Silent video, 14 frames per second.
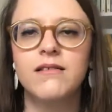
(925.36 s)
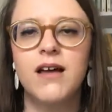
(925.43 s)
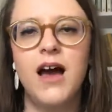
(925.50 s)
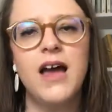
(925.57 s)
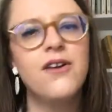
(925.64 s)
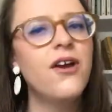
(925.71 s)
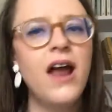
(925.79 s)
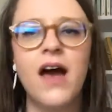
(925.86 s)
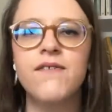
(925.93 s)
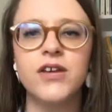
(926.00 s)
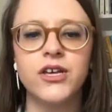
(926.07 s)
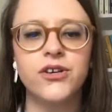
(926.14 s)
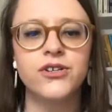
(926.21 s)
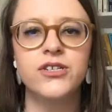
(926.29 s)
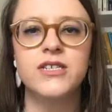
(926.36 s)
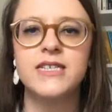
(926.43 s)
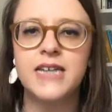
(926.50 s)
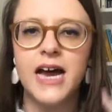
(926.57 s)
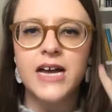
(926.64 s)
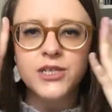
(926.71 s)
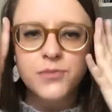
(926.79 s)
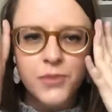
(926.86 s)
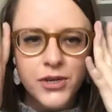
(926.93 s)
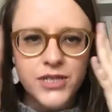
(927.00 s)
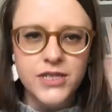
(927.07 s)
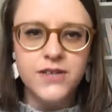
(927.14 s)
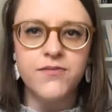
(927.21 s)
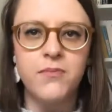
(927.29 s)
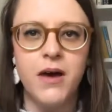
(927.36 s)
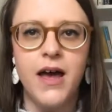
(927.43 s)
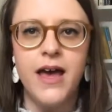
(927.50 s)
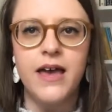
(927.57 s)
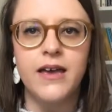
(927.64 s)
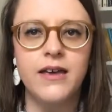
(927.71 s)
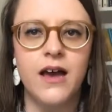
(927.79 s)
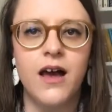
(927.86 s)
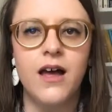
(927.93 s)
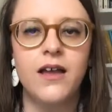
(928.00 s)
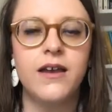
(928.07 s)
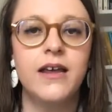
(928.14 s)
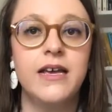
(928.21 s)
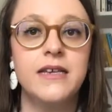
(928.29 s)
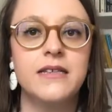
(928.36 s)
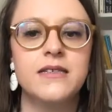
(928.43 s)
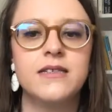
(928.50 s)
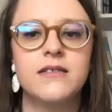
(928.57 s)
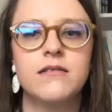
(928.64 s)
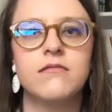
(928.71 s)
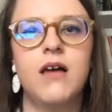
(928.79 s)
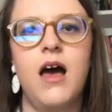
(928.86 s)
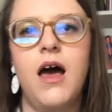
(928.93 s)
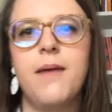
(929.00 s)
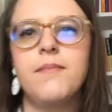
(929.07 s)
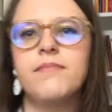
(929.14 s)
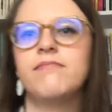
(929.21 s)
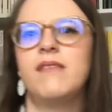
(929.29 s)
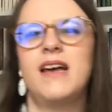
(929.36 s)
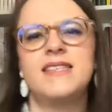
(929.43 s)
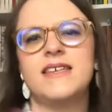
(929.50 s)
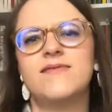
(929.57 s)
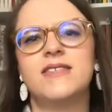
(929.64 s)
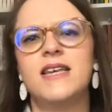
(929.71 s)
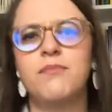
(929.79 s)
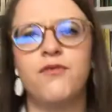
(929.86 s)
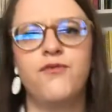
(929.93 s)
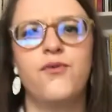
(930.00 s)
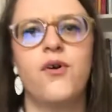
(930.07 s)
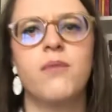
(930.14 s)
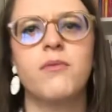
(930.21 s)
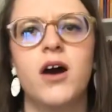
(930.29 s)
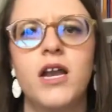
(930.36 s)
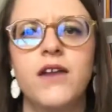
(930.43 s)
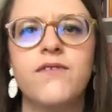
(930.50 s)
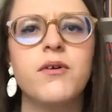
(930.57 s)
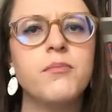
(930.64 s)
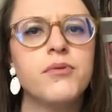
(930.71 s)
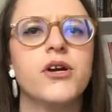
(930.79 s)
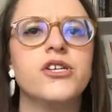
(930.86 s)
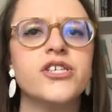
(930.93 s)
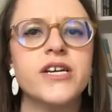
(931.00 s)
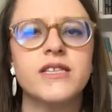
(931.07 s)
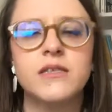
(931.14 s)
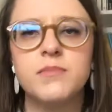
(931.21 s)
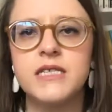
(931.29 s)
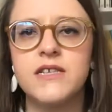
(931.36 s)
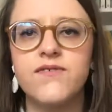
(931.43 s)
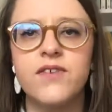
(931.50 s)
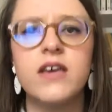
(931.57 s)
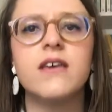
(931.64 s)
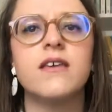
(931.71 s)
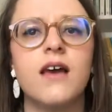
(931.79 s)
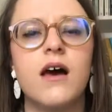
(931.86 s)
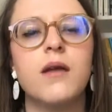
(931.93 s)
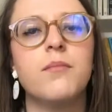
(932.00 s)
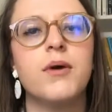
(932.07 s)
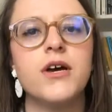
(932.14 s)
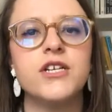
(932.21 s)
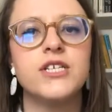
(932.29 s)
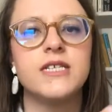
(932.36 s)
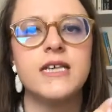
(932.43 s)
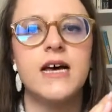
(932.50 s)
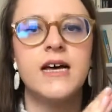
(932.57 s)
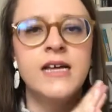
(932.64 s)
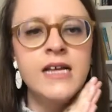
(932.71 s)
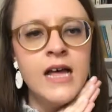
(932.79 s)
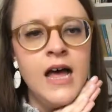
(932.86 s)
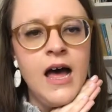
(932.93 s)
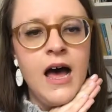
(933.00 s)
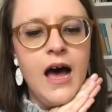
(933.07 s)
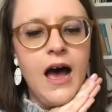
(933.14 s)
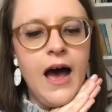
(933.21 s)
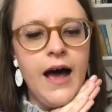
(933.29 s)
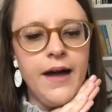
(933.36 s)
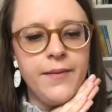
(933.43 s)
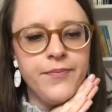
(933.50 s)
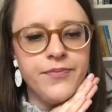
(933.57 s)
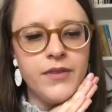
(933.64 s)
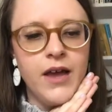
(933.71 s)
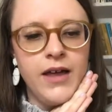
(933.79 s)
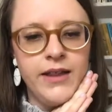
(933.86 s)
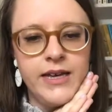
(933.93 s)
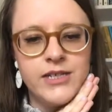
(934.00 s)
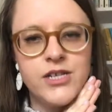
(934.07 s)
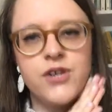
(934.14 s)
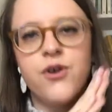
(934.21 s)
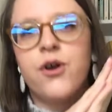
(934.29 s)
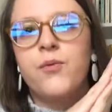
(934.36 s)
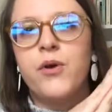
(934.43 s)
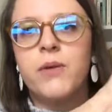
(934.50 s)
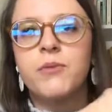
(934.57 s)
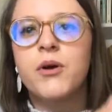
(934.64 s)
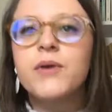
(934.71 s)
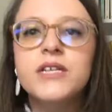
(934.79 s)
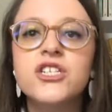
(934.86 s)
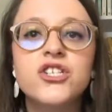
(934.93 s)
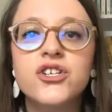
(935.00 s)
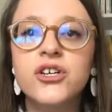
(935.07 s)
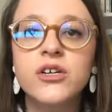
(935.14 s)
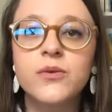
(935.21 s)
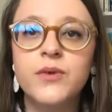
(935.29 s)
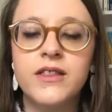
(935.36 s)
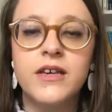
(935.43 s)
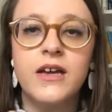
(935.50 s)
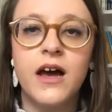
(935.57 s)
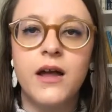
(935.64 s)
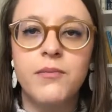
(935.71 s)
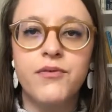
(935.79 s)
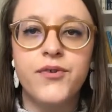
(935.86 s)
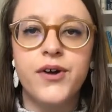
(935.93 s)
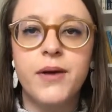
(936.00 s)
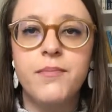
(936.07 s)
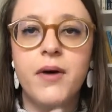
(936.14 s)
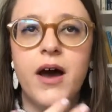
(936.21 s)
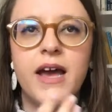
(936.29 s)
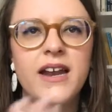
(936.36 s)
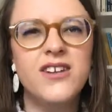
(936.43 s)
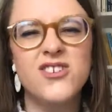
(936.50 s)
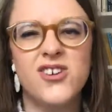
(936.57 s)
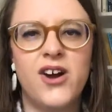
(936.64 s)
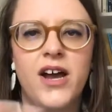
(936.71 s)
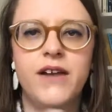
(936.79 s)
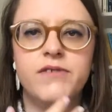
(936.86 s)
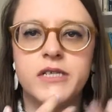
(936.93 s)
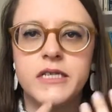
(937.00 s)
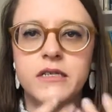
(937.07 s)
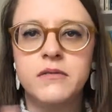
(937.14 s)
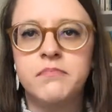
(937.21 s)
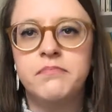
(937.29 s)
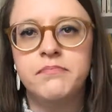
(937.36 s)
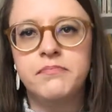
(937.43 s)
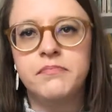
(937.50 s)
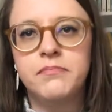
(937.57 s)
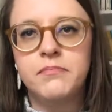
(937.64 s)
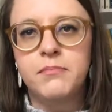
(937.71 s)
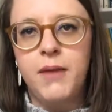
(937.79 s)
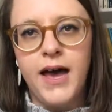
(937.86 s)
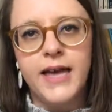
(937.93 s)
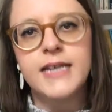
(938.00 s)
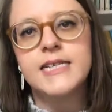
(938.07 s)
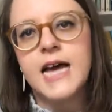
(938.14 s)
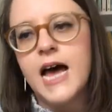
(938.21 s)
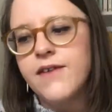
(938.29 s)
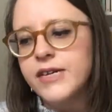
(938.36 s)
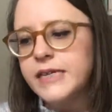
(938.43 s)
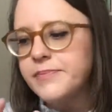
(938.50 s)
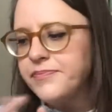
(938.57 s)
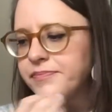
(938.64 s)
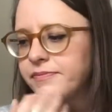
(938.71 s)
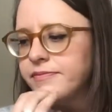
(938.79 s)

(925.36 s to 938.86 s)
I don't have a huge stash. Most of my yarn is, as I've said before, I'm kind of a project specific yarn purchaser. I like to know what I'm going to do with the yarn before I buy it. I don't kind of just buy it to have it.